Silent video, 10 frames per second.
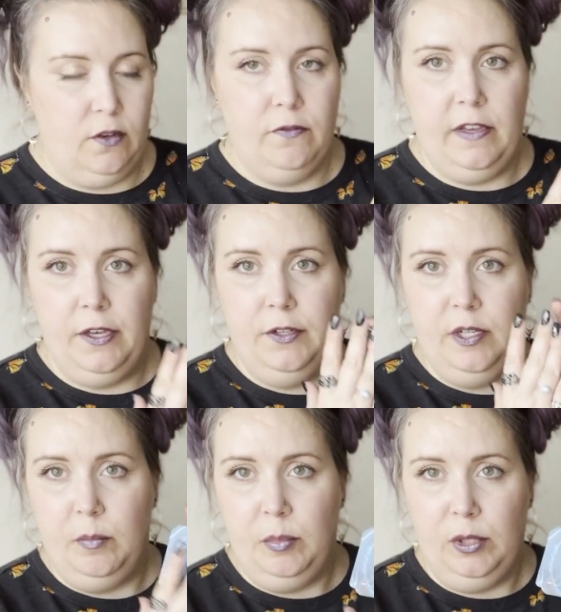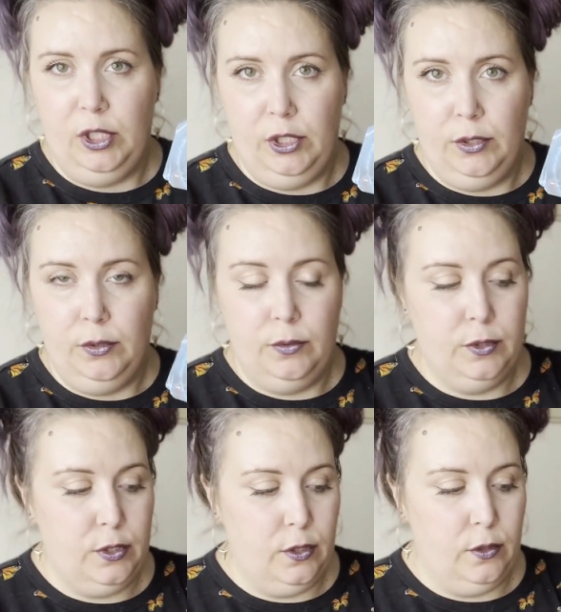veiled in blue.
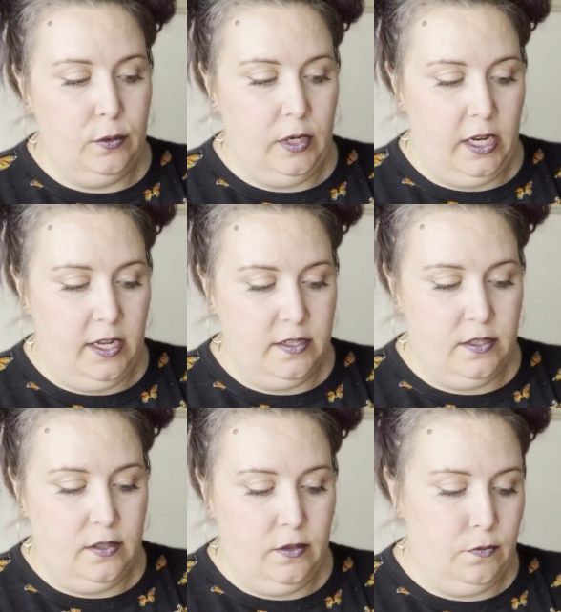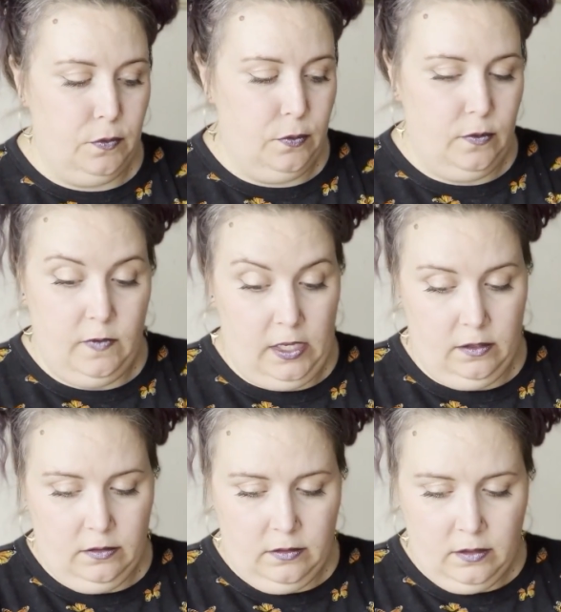So I guess through the
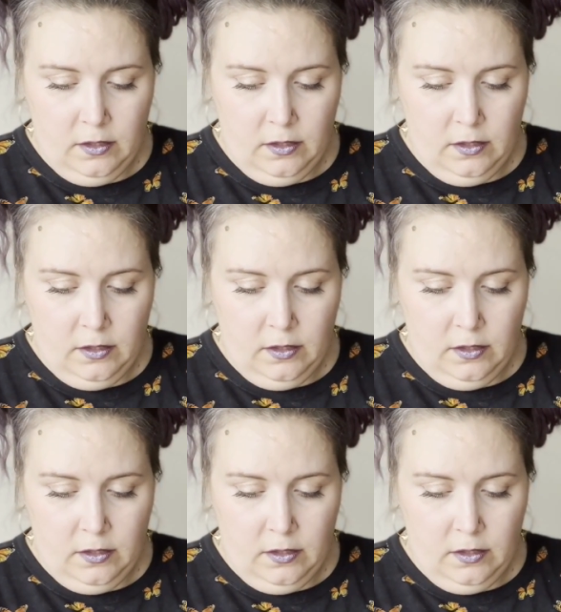veil.